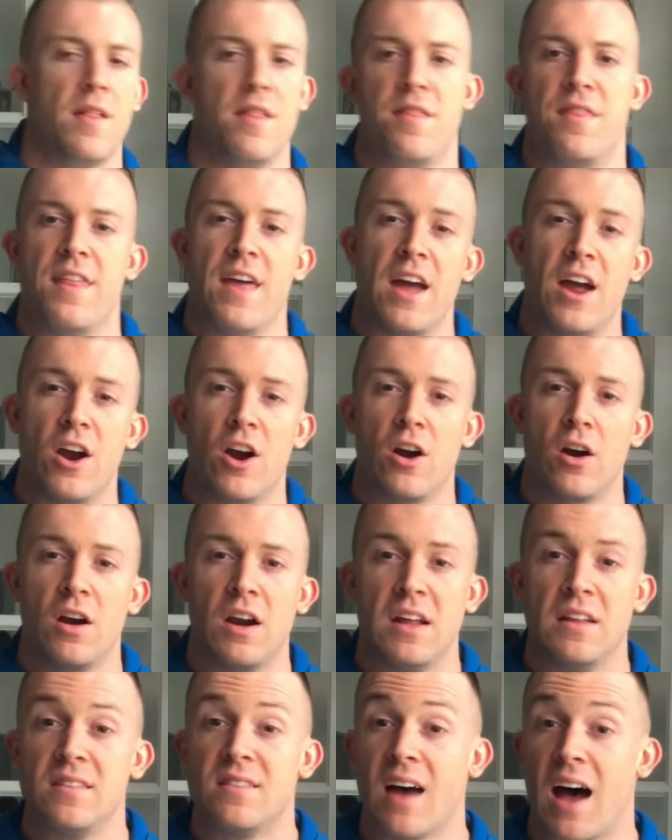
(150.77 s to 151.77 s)
Their
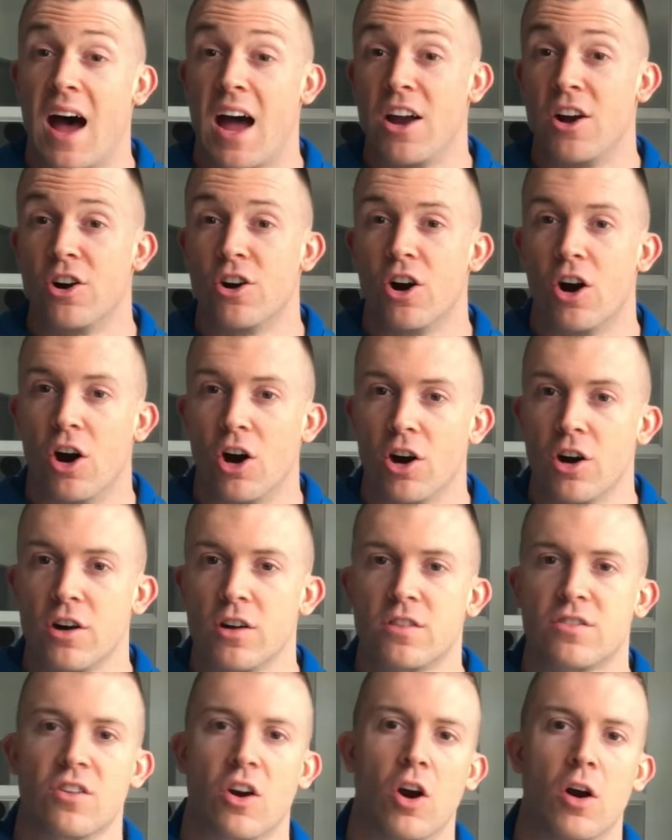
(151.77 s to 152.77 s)
entire
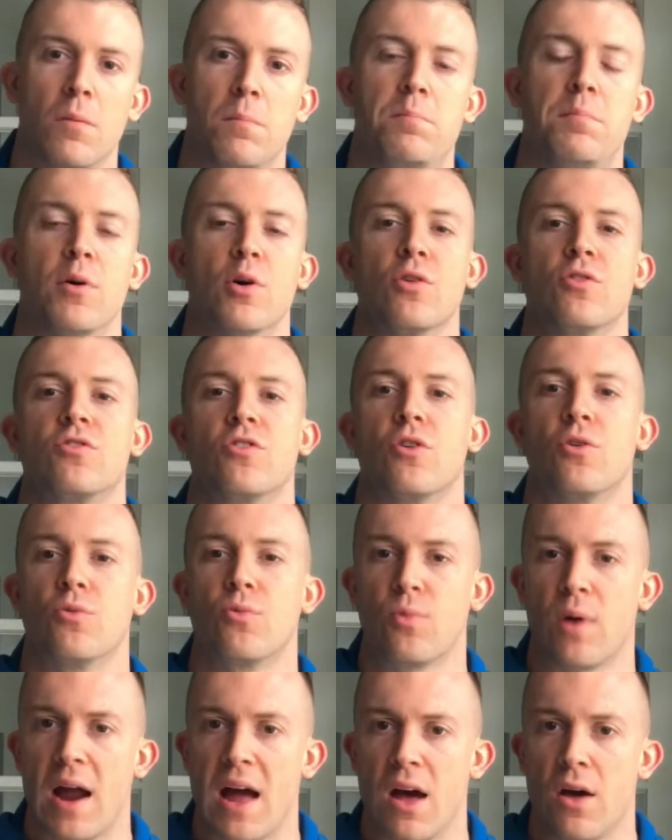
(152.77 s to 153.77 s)
arcs are built
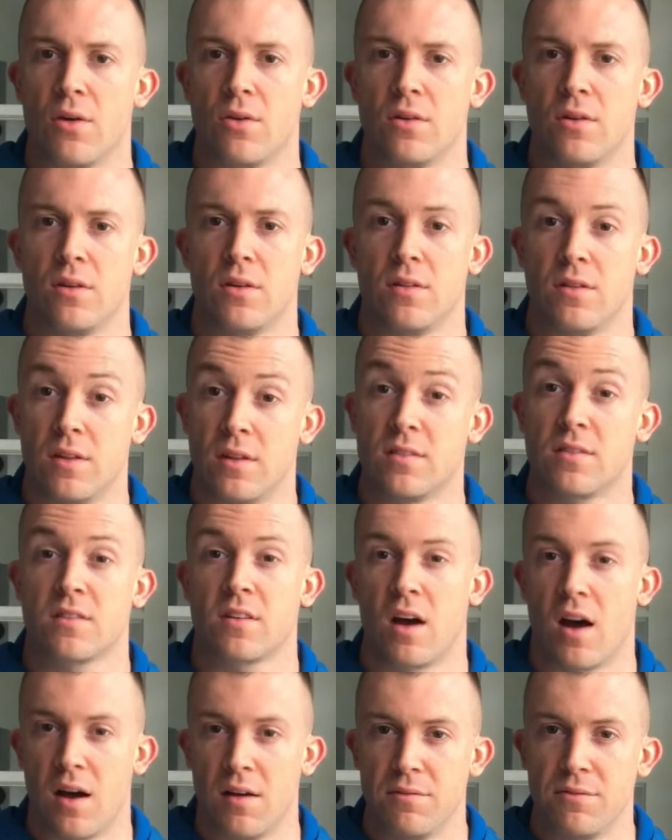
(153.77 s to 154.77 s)
around this
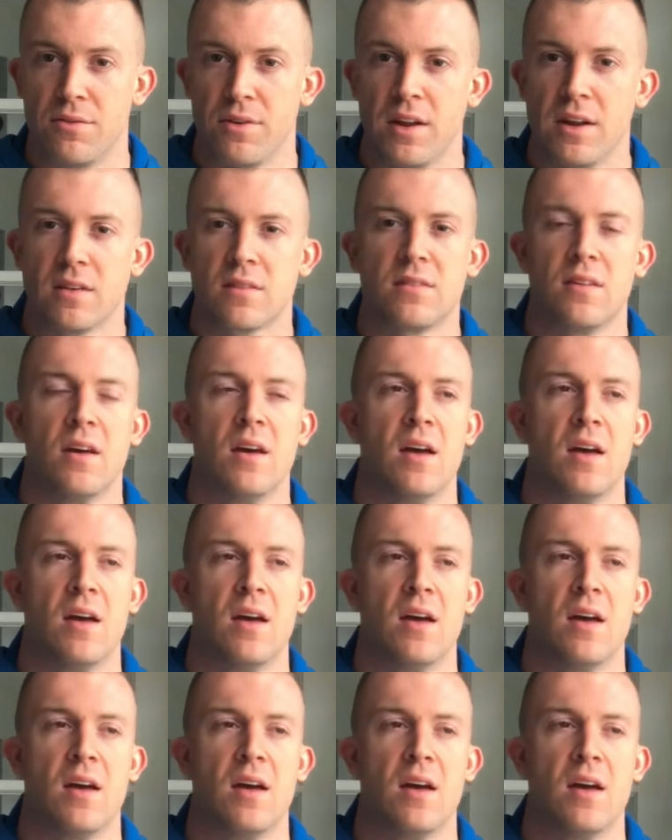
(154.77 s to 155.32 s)
conflict,